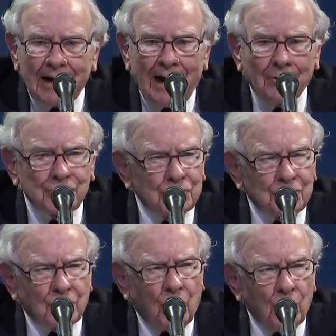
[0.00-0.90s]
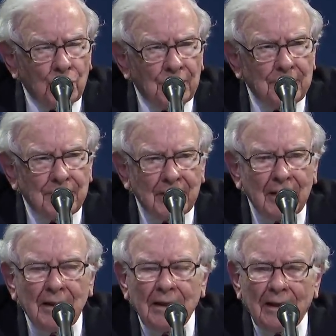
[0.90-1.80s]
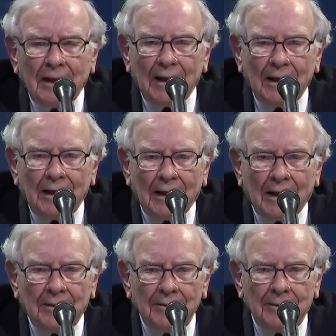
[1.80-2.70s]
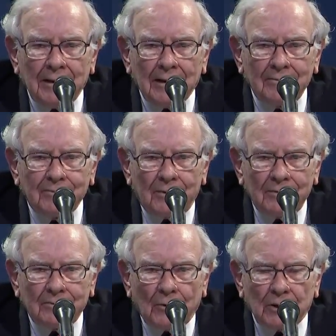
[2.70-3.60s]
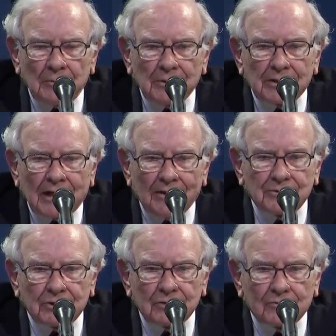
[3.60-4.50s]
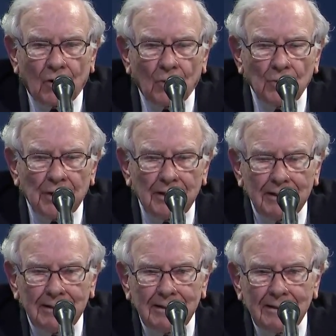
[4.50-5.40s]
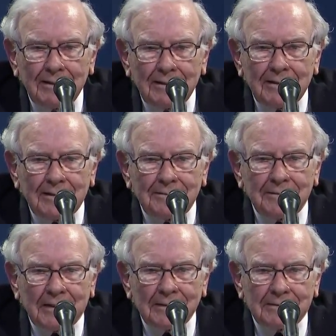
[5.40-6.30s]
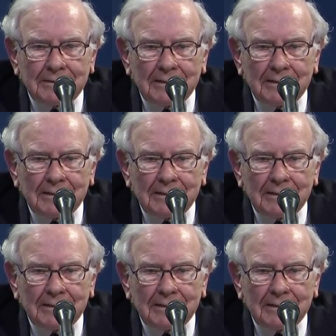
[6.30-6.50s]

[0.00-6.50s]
ounces of gold. and 40 million ounces of gold. And